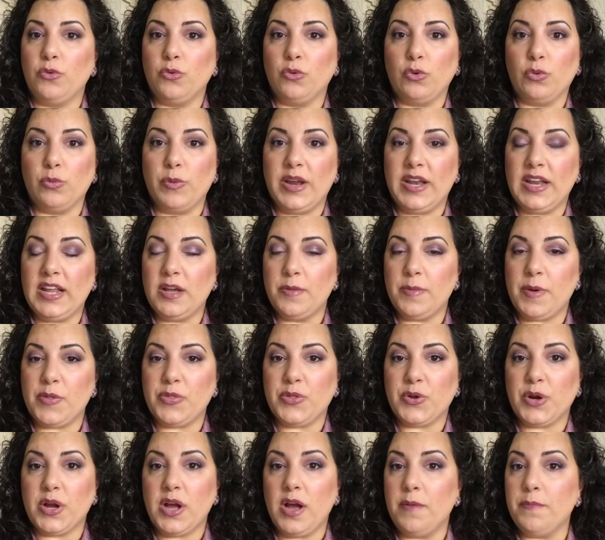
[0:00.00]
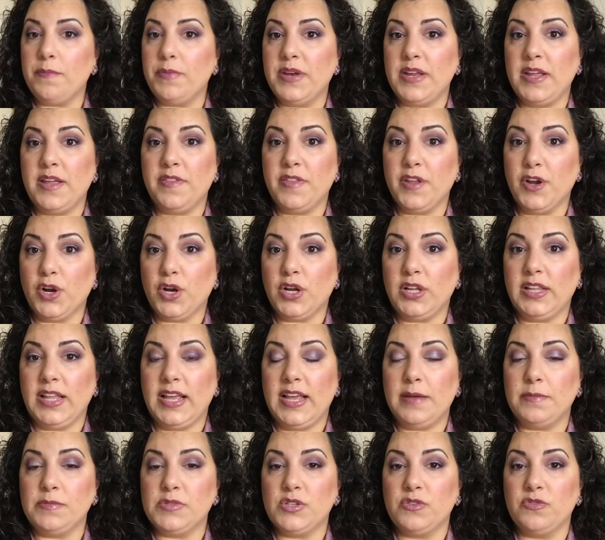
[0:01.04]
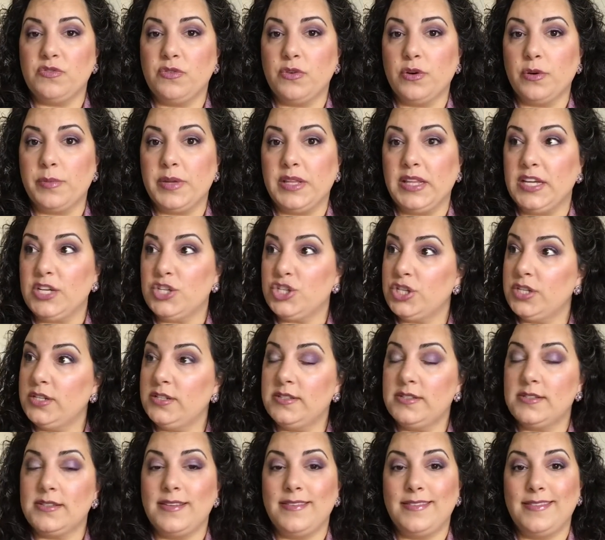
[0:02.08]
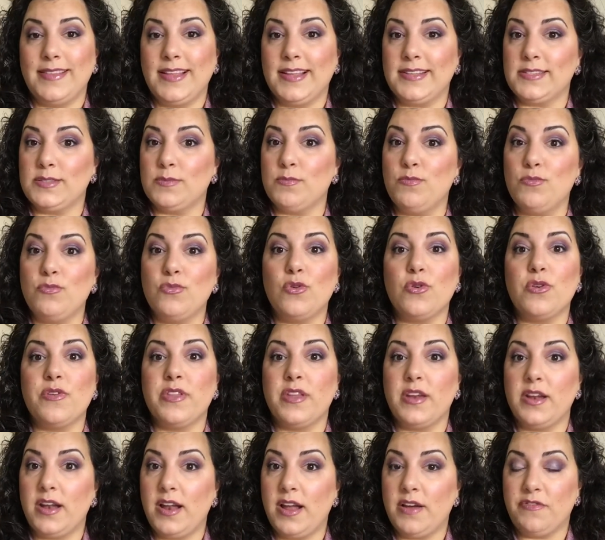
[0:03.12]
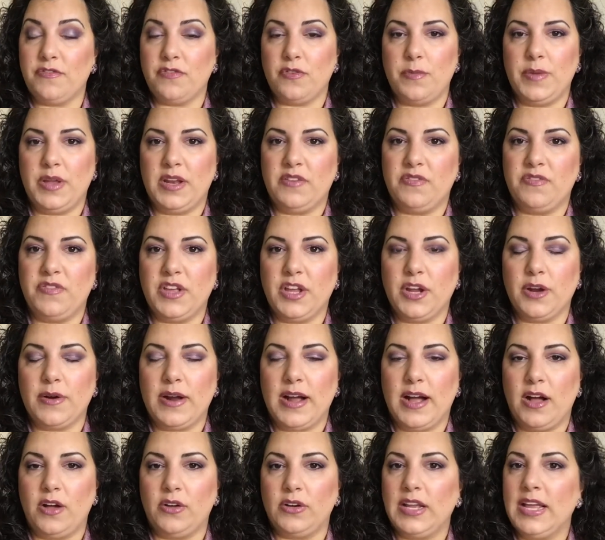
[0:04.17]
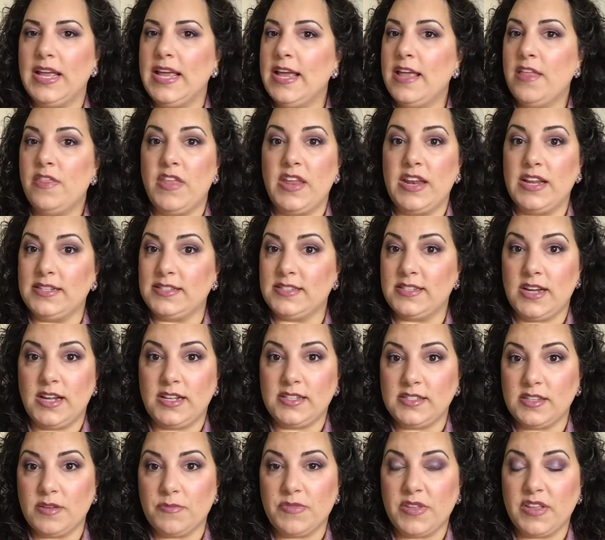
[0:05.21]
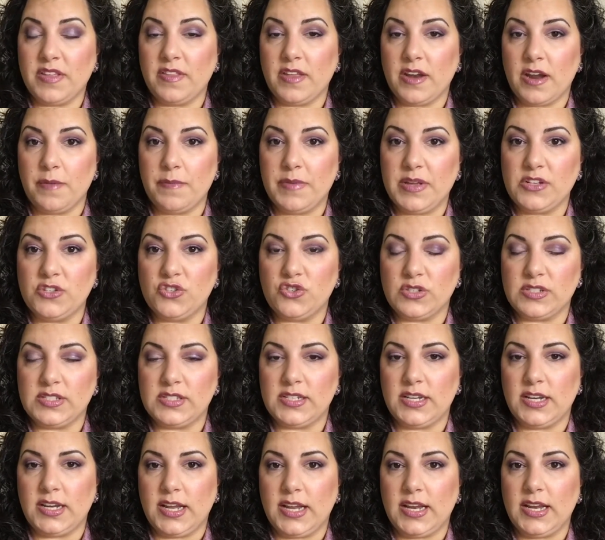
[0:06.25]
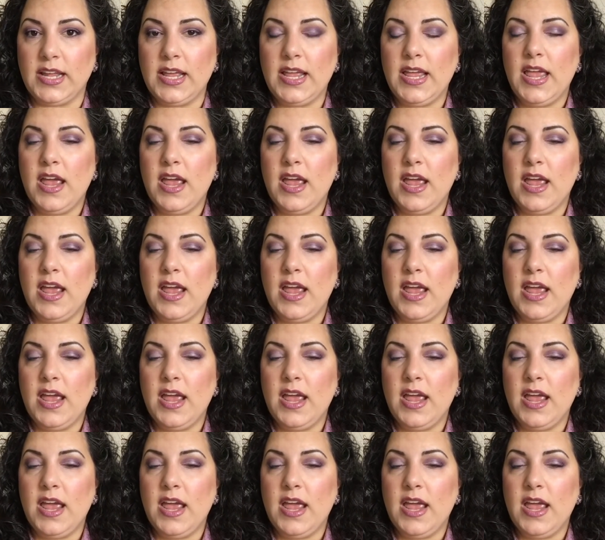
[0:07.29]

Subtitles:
reading about their company and their claims and formulations. That's more than enough for me to figure out that it's not something that I'm interested in.